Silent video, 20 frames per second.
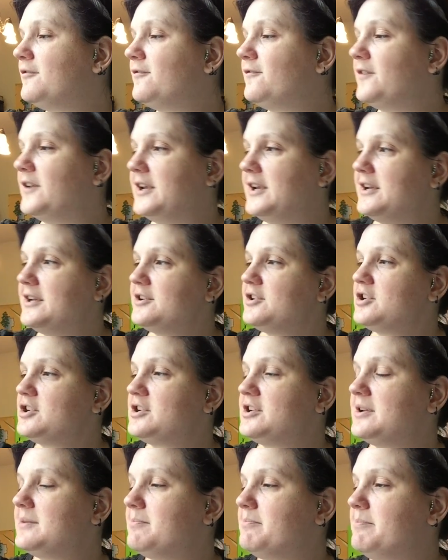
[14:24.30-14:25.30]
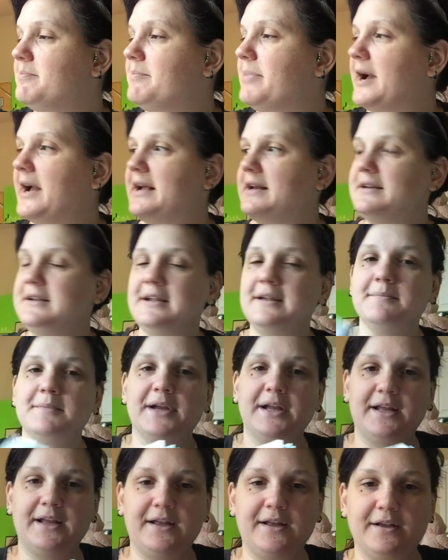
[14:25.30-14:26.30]
finished binding
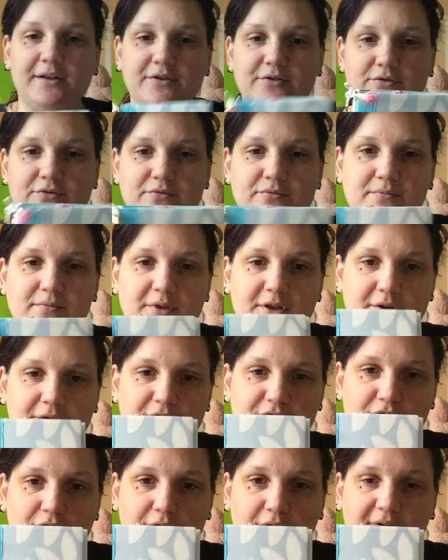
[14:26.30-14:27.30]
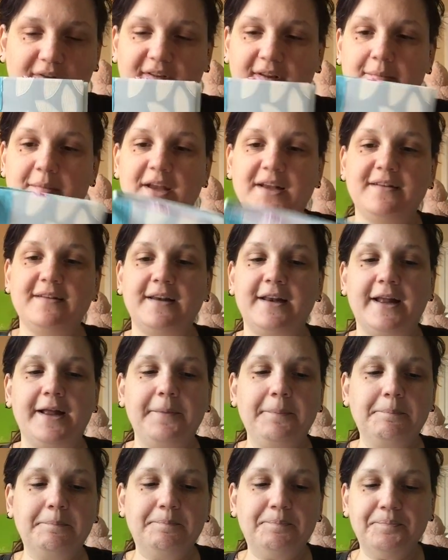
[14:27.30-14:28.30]
my little journals I made
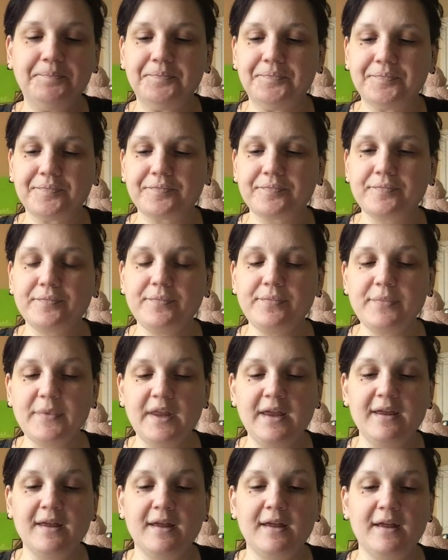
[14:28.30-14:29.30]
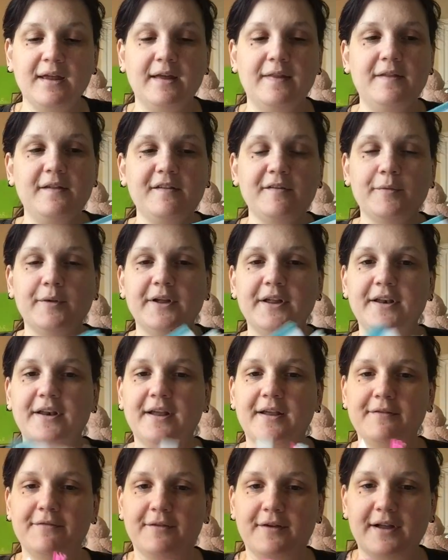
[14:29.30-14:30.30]
today. And this one,
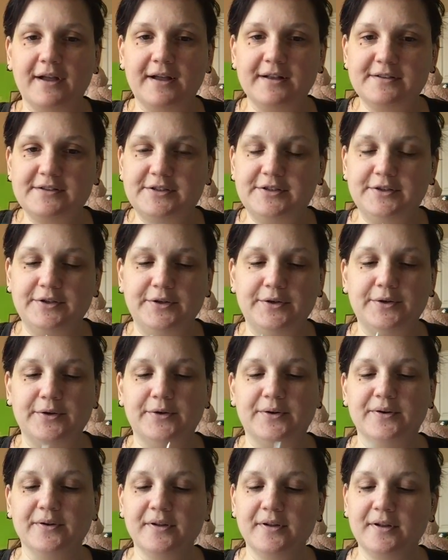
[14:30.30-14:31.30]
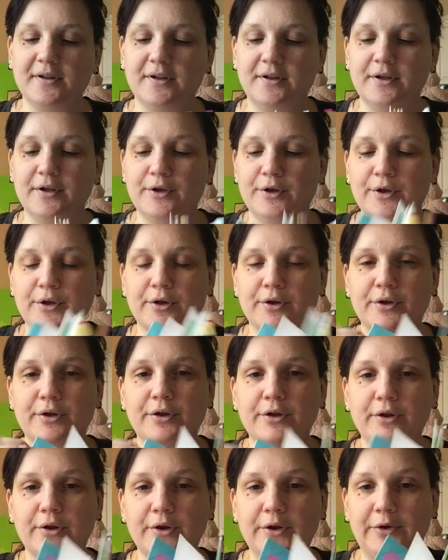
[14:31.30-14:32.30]
I forgot to
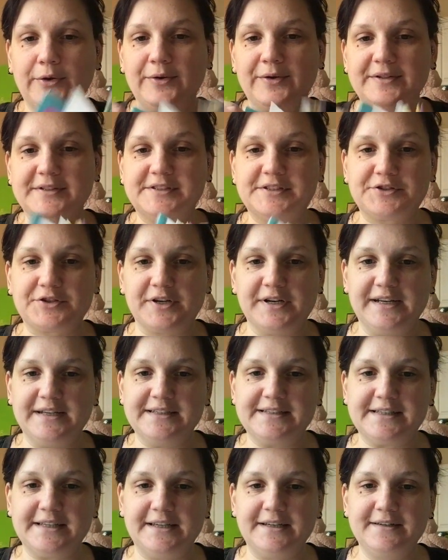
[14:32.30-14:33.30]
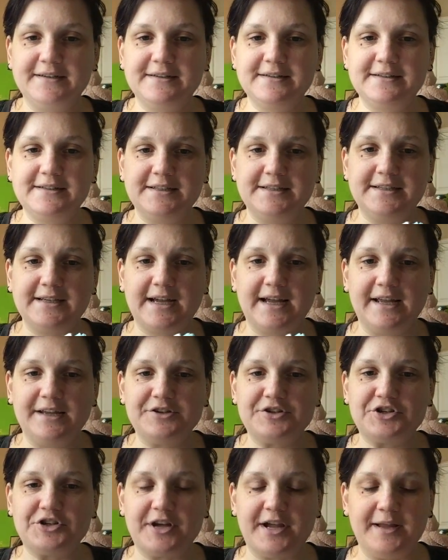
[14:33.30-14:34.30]
glue strings in to tie
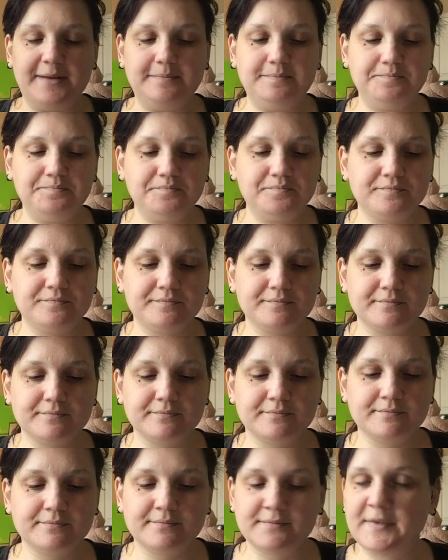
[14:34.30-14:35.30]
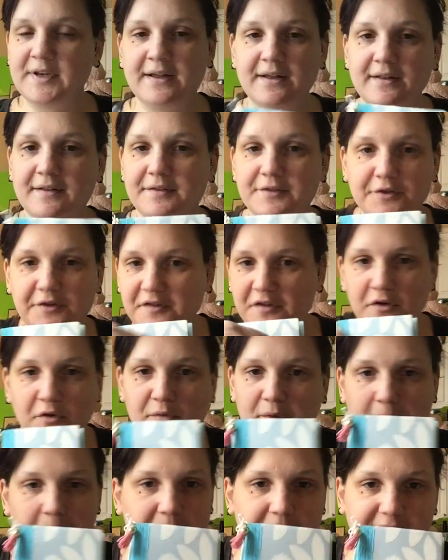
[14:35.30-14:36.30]
it shut. Those
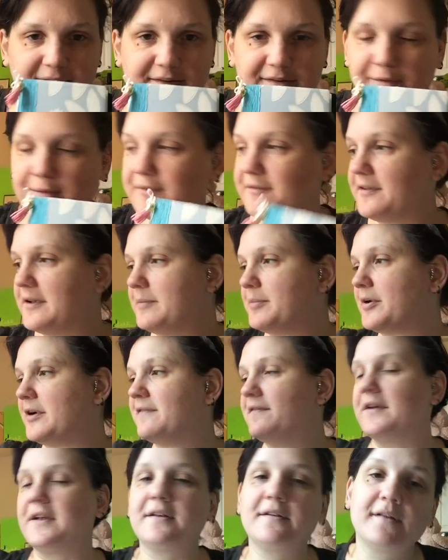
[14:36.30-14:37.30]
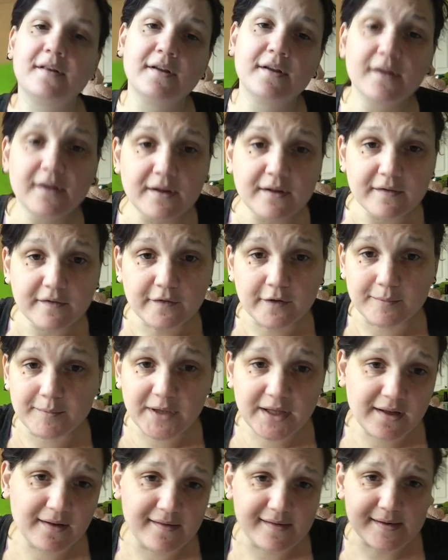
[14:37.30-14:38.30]
little rubber bands would fit perfect. So I'm
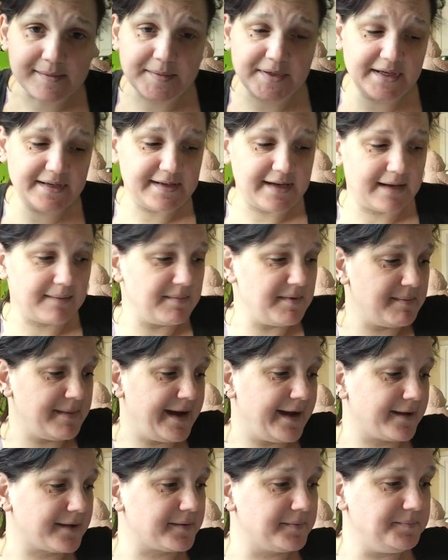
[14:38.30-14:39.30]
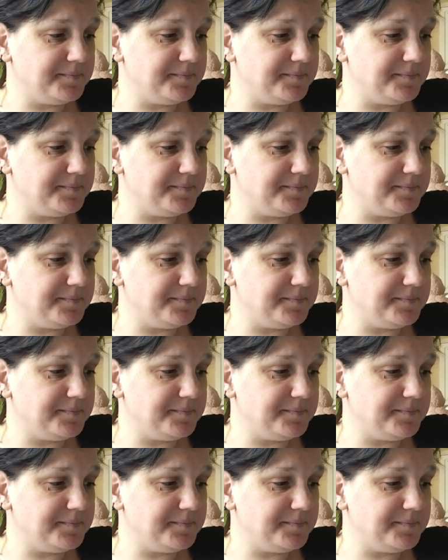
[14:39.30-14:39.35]
making somebody take me back.